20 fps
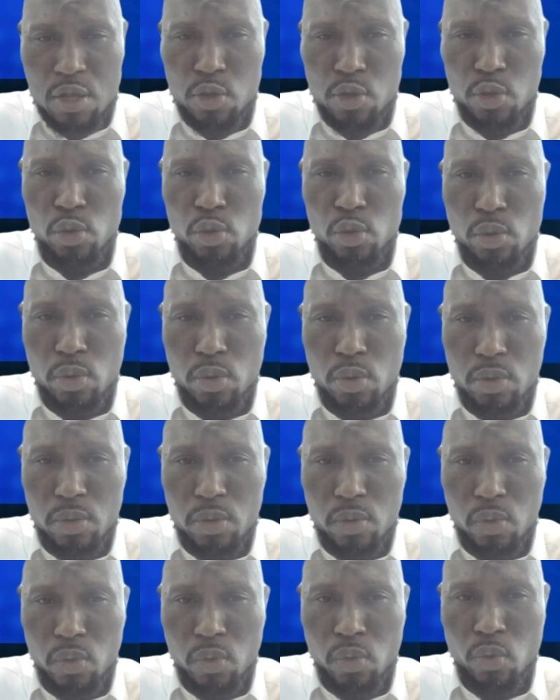you
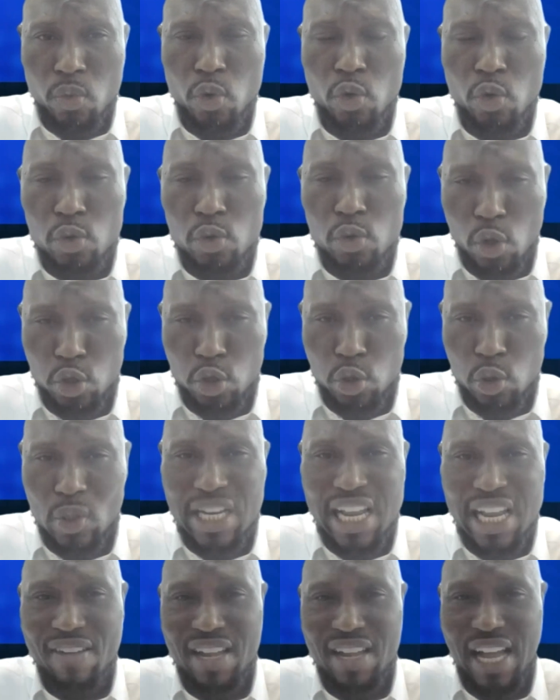wouldn't or
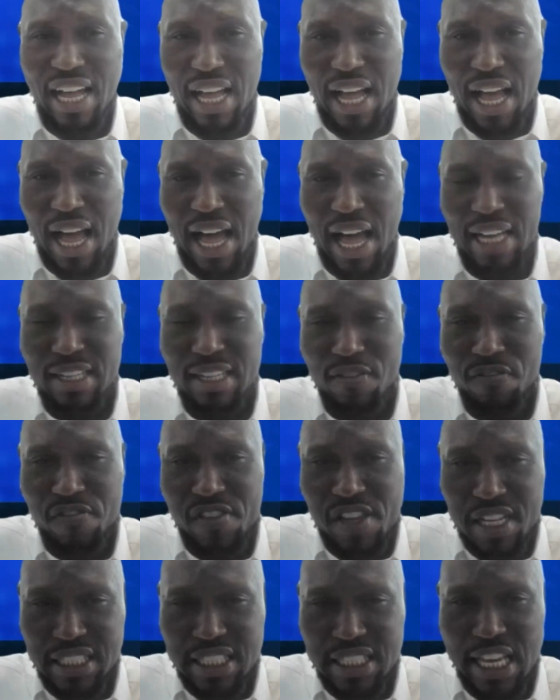shouldn't have had a
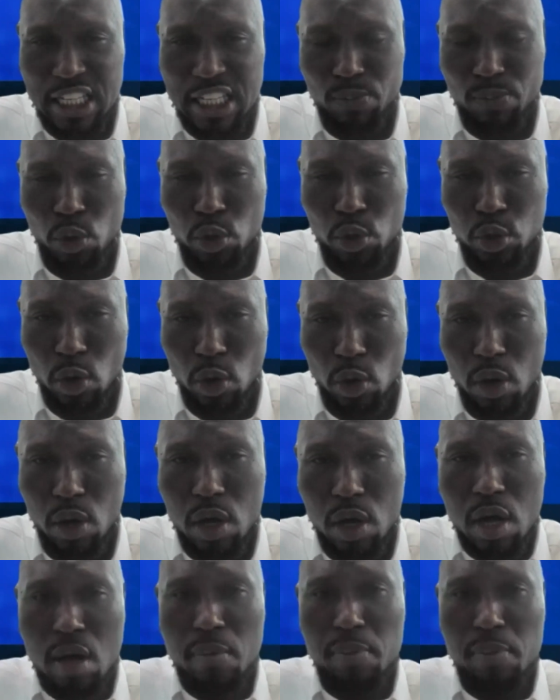VAT exposure
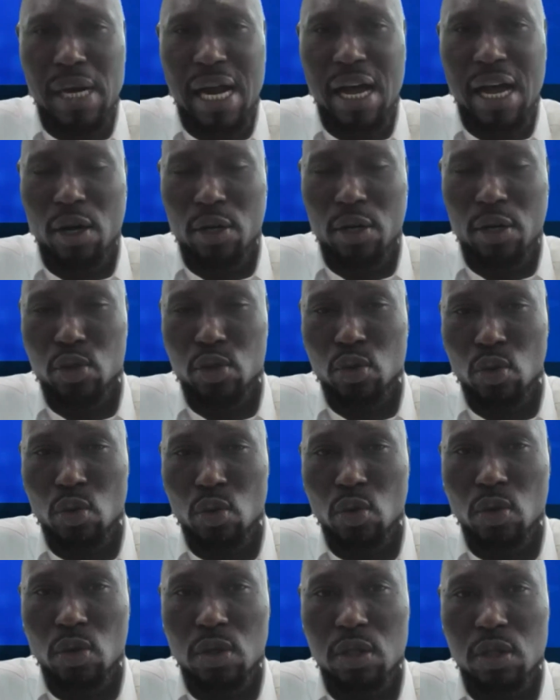prior
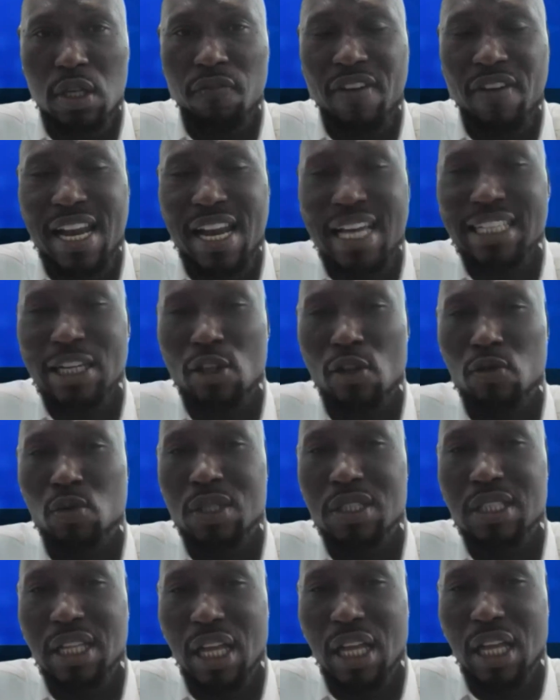to the Finance Act of
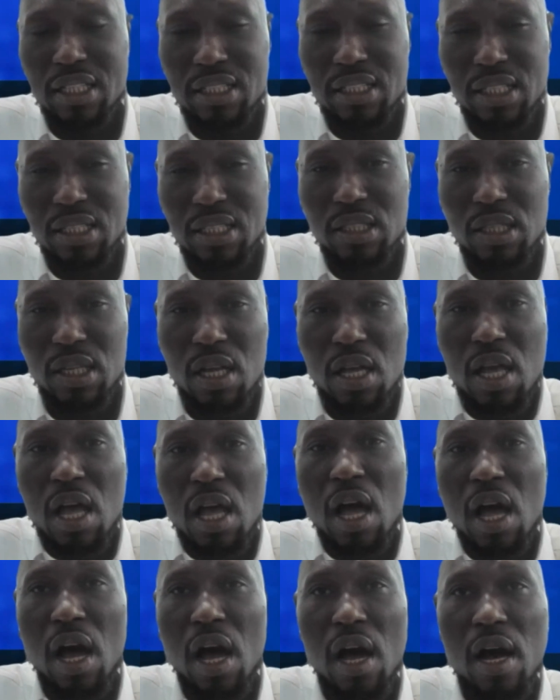2019.
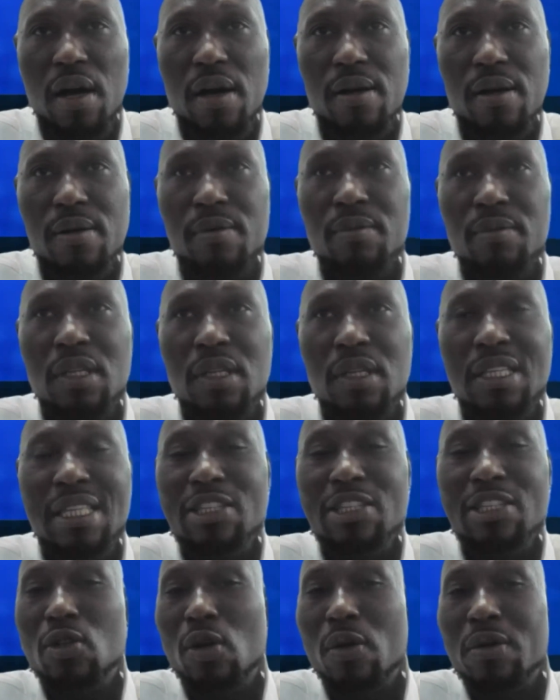The
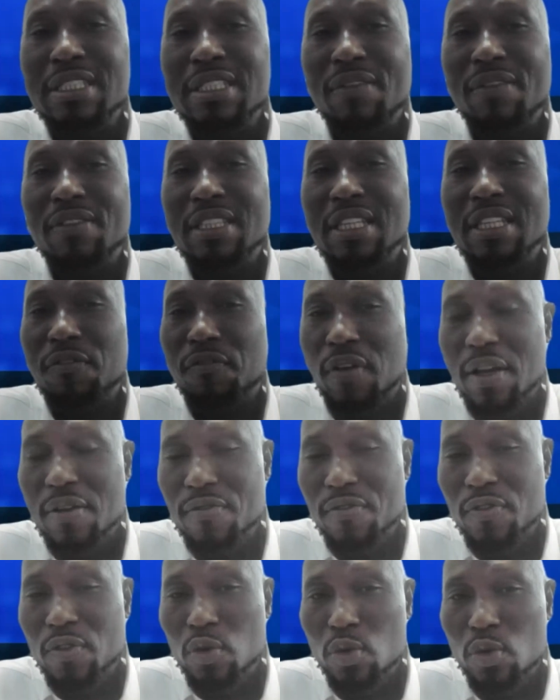tax authorities have a
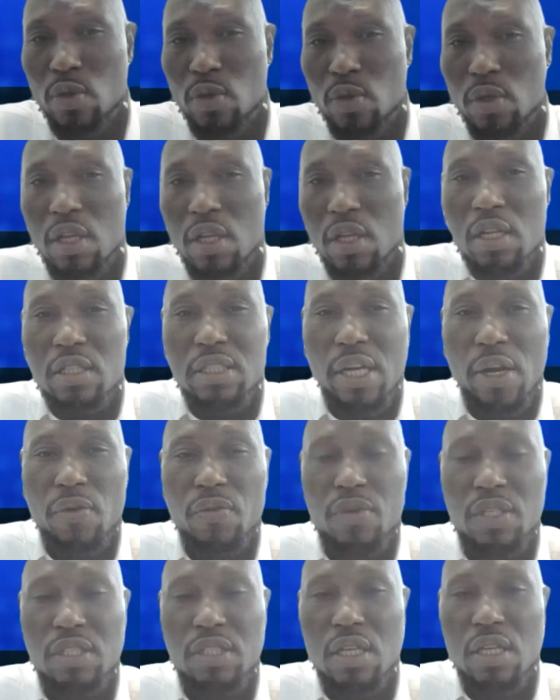different view.
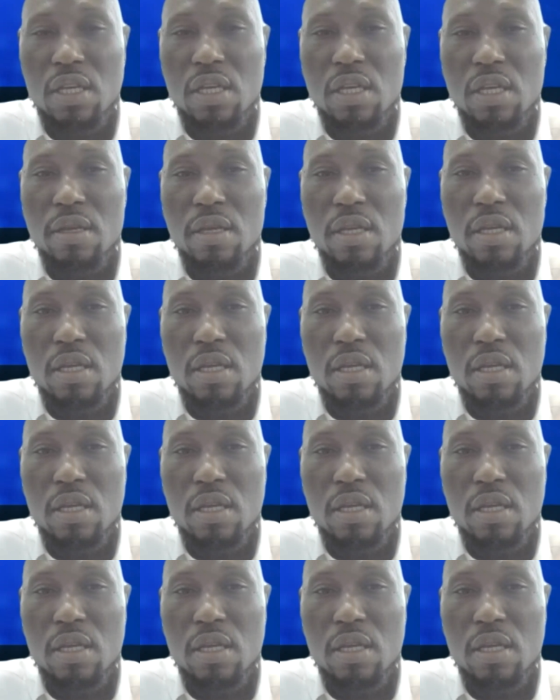There is the